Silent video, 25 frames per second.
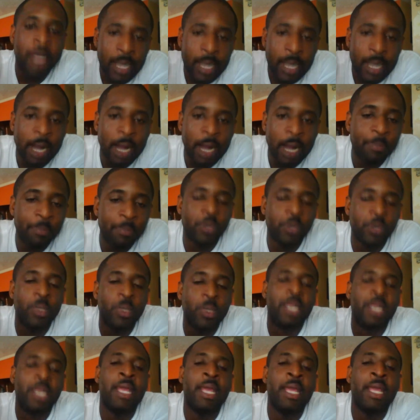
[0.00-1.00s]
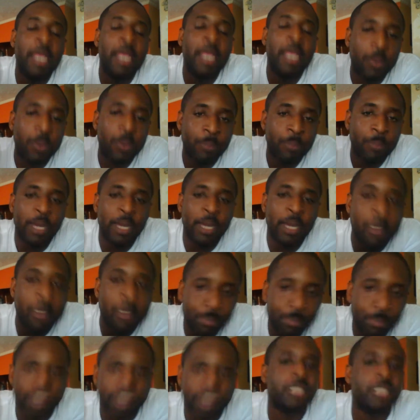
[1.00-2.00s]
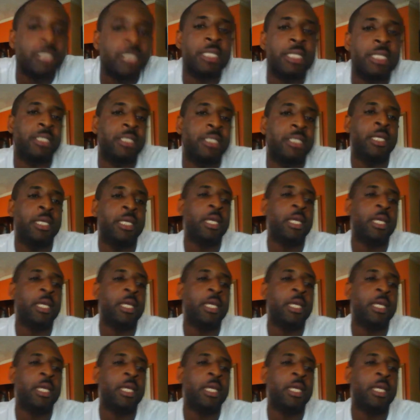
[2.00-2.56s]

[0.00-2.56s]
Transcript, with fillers: happen within my business.